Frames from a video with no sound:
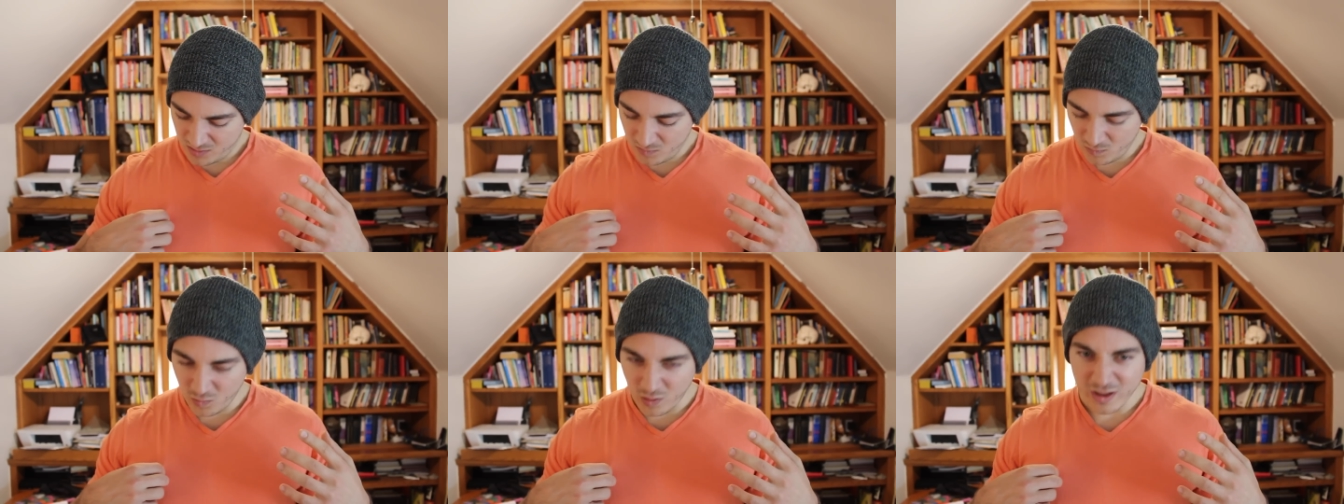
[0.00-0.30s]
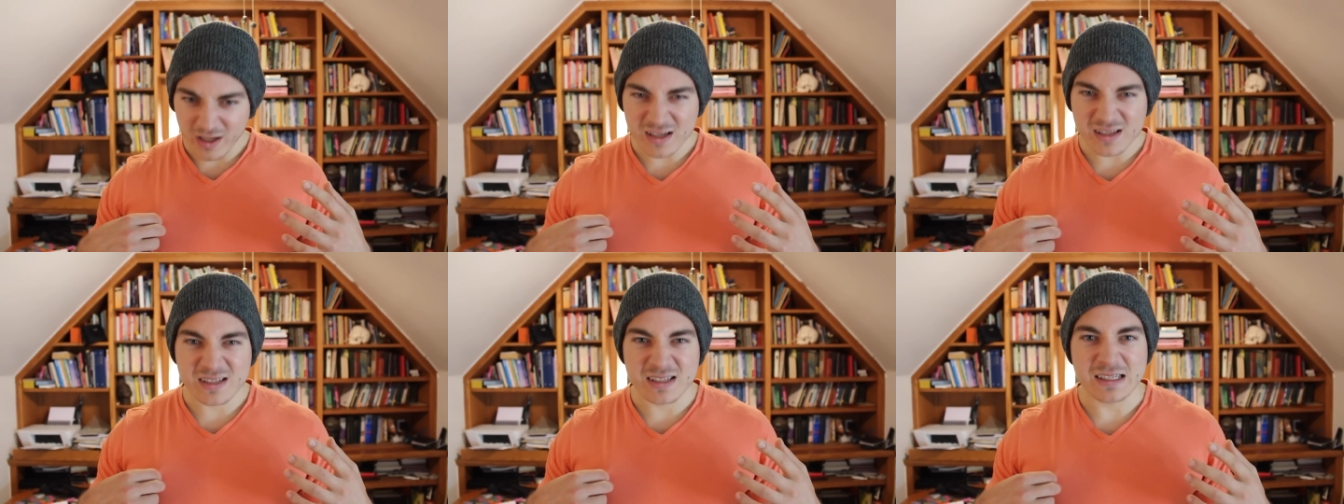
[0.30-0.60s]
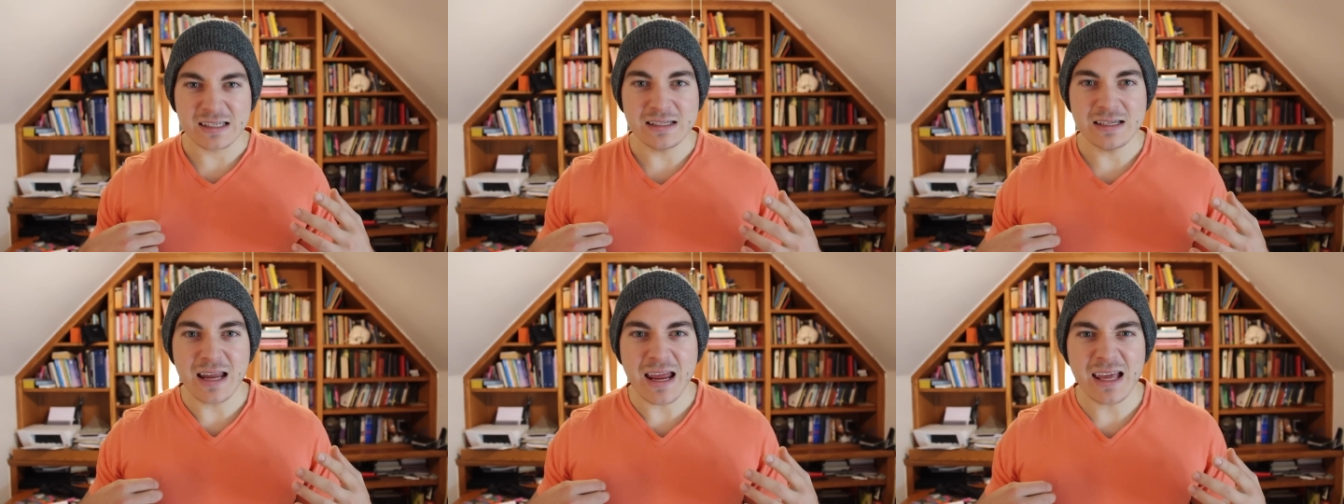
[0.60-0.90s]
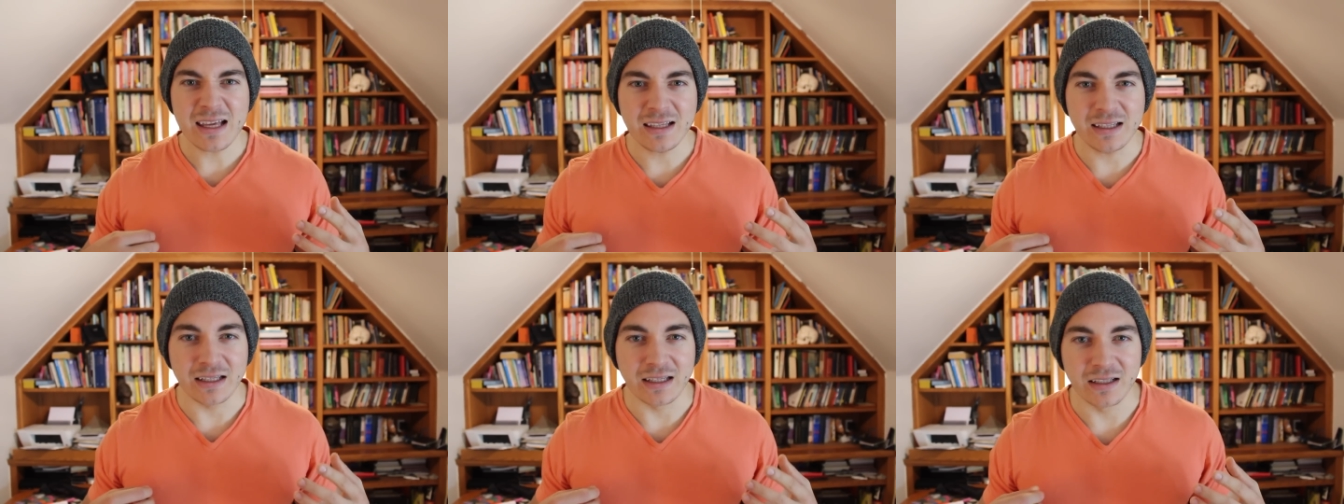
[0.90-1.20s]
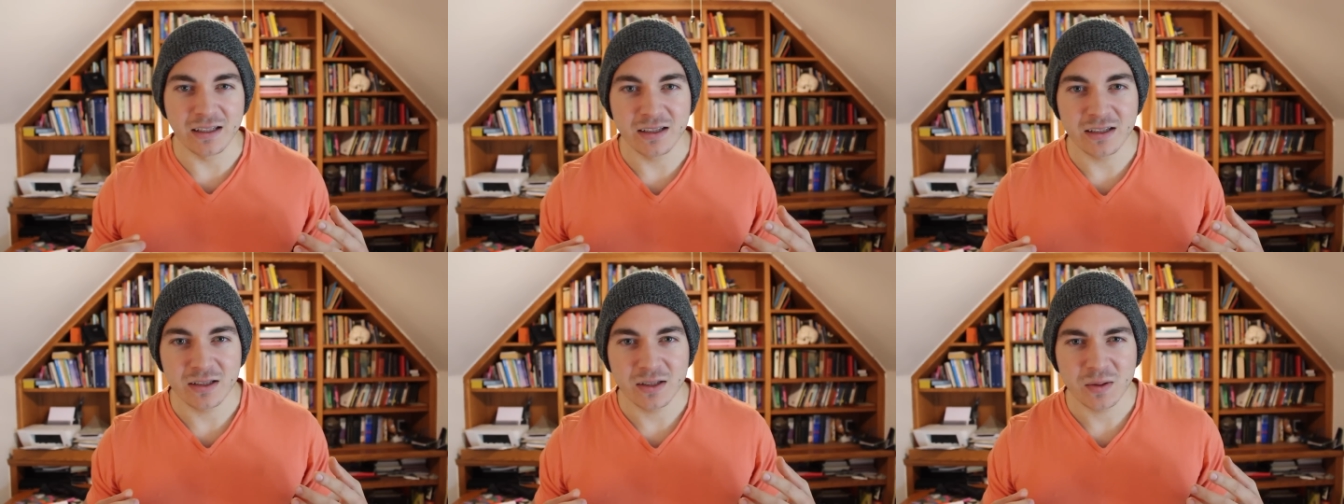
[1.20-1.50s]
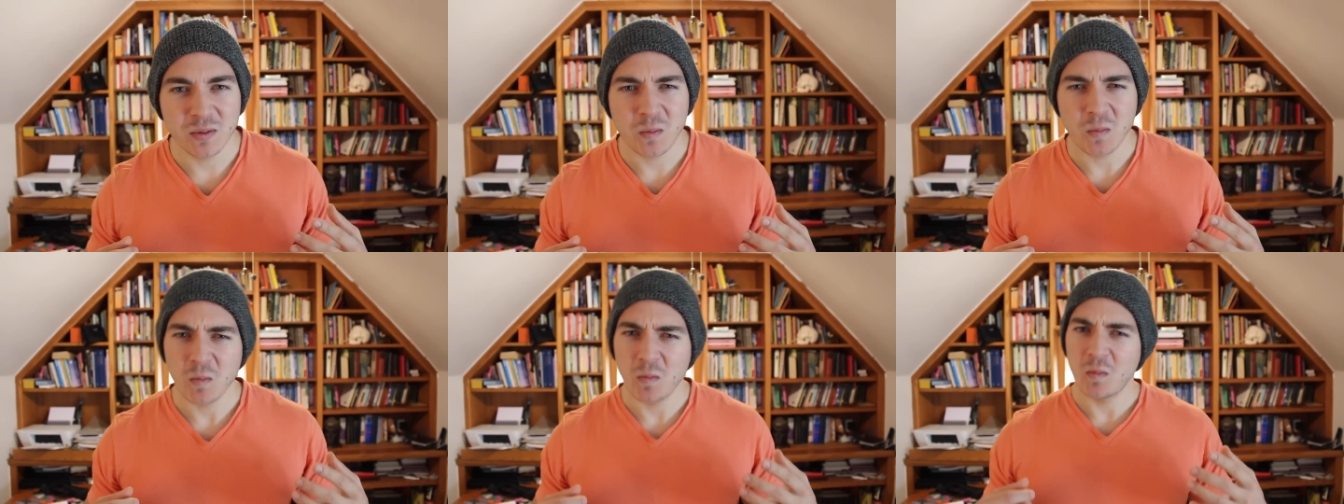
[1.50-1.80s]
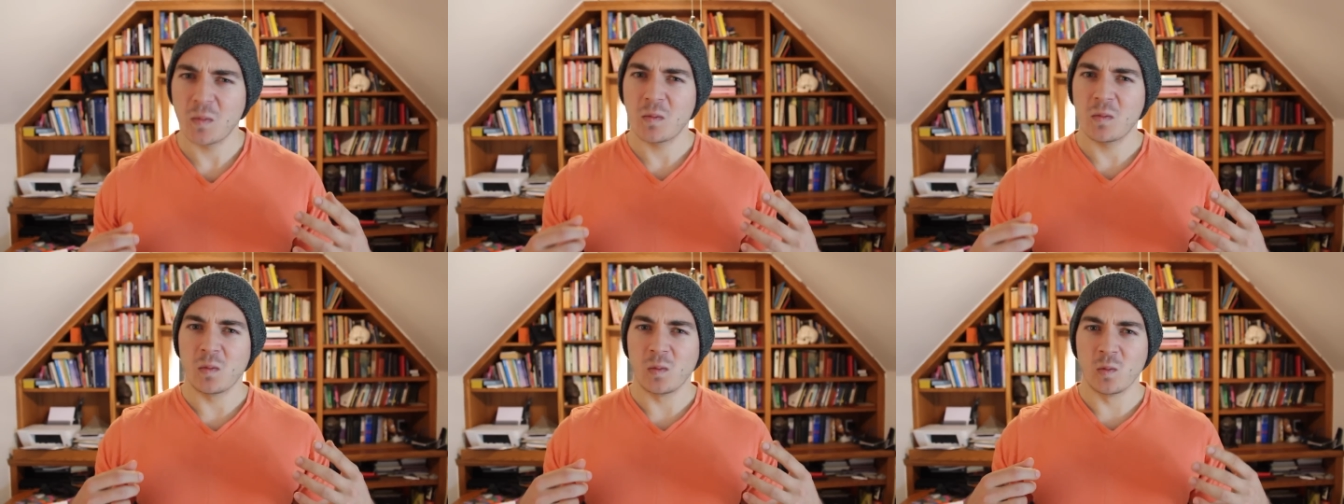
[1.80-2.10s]
what is naked?
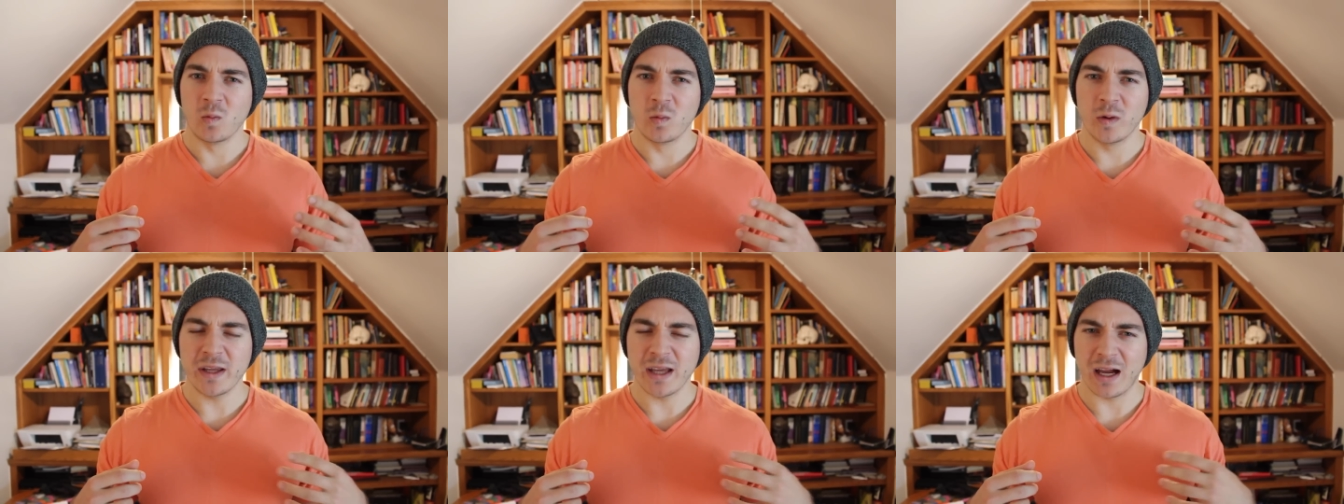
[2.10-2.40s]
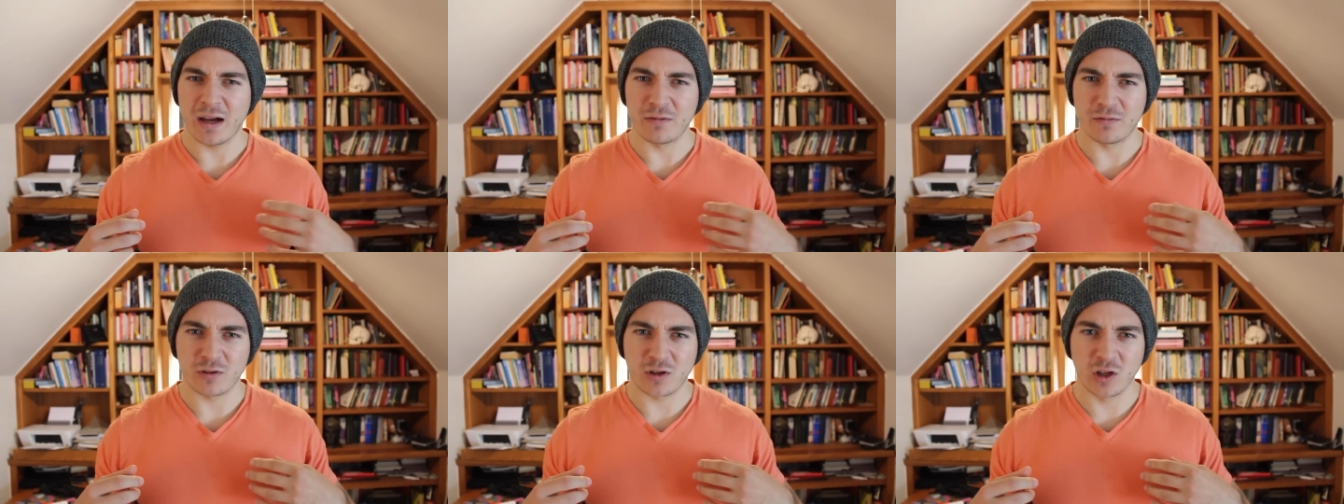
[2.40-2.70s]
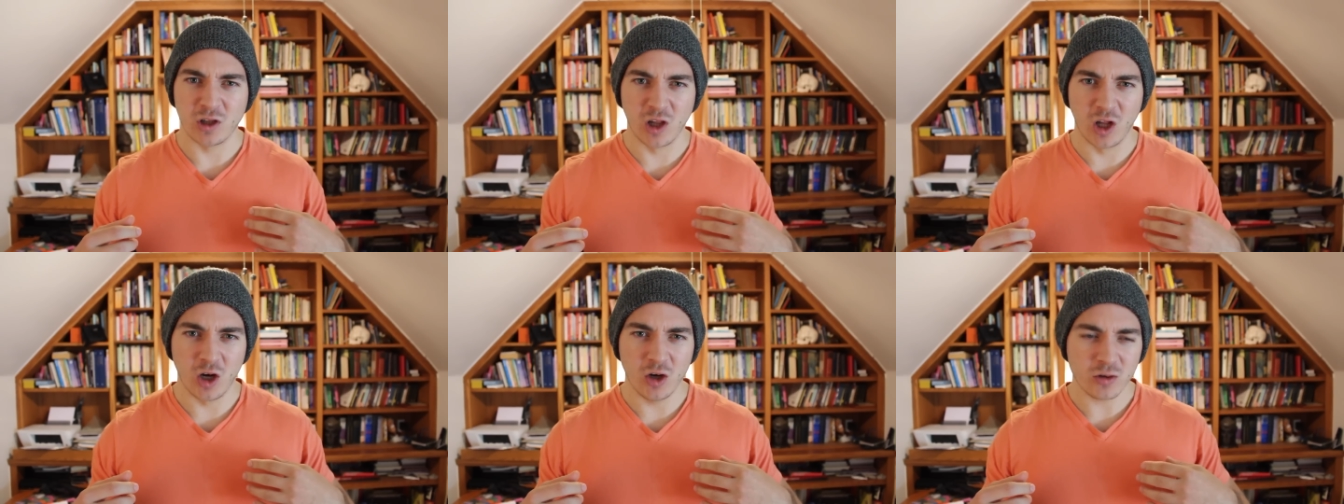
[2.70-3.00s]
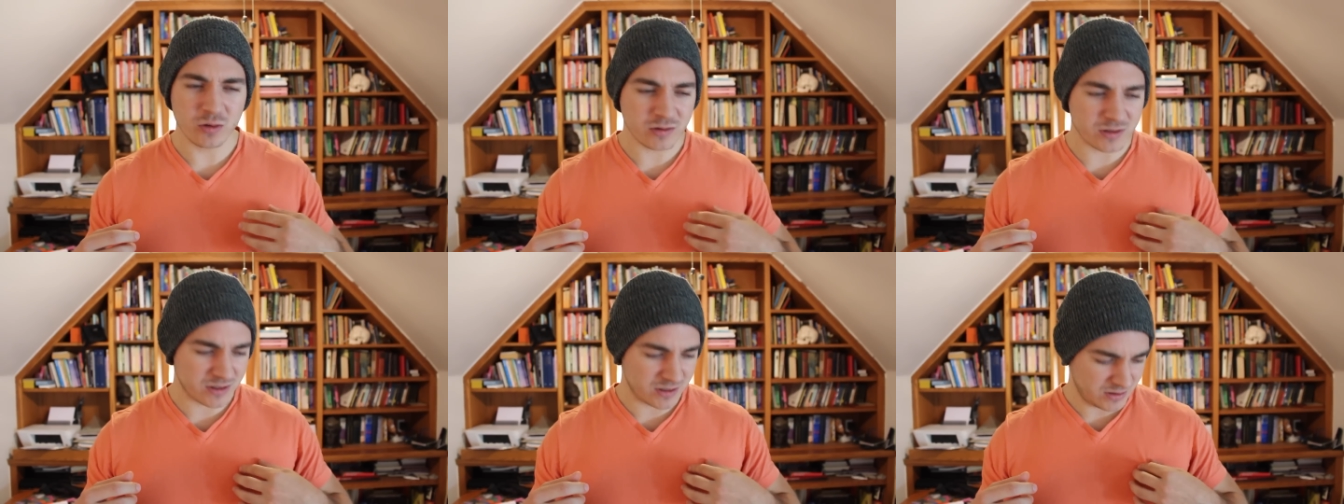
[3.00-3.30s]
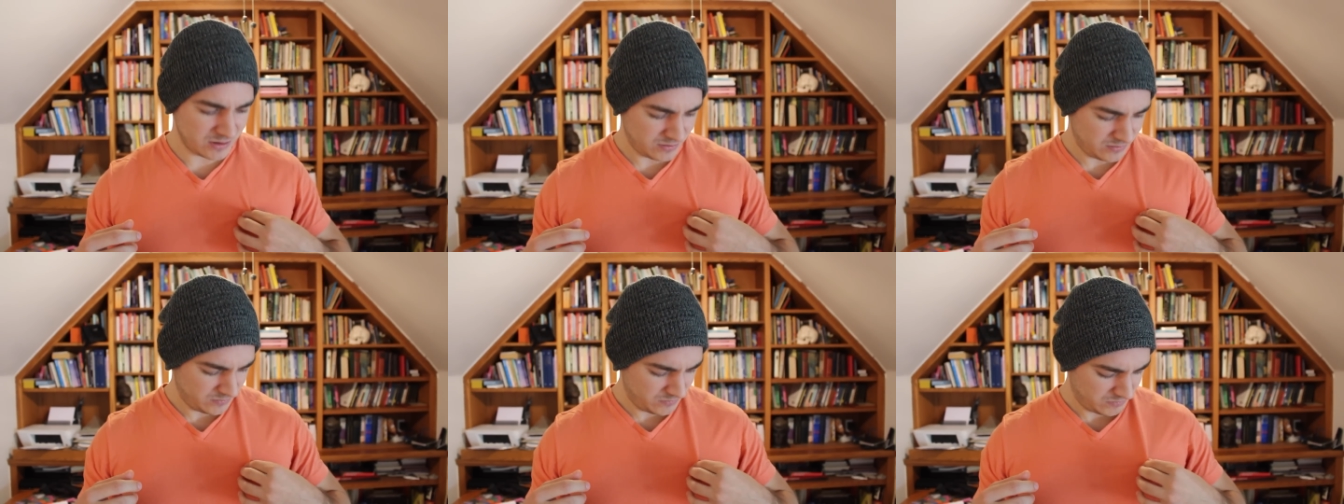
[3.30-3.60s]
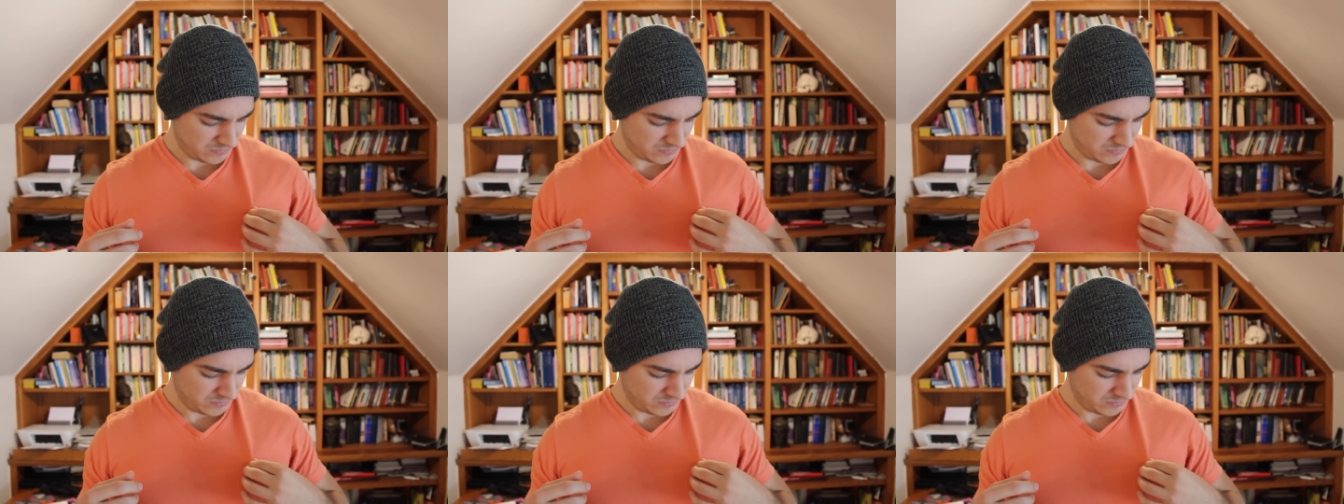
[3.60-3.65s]
We have clothes?